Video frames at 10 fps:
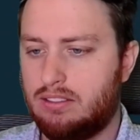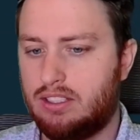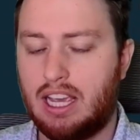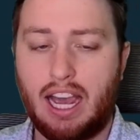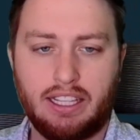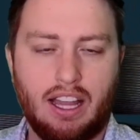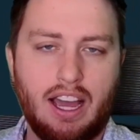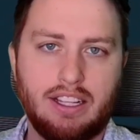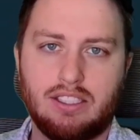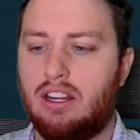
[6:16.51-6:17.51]

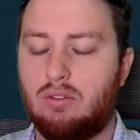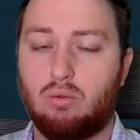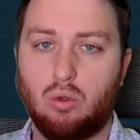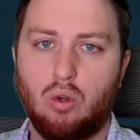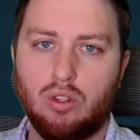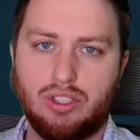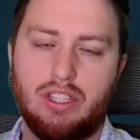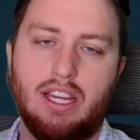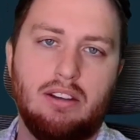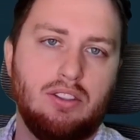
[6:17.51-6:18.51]
guidelines and rules
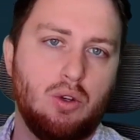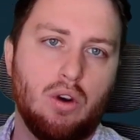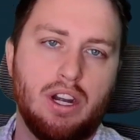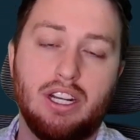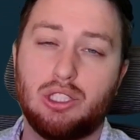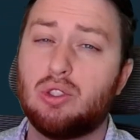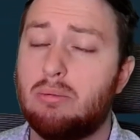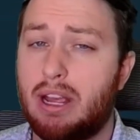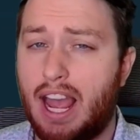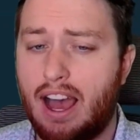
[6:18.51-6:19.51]
that your industry
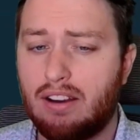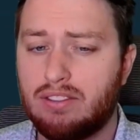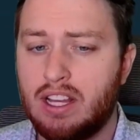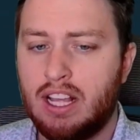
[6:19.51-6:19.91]
may have.